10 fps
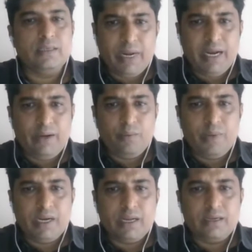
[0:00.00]
Predictive
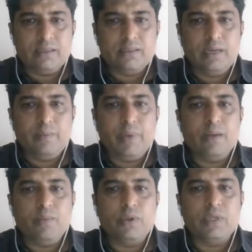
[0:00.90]
maintenance depend
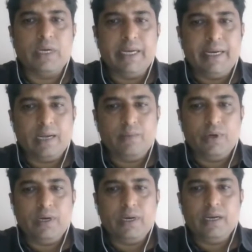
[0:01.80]
upon the data
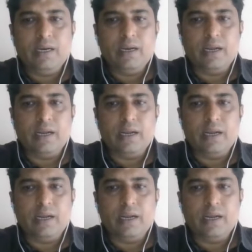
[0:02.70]
monitoring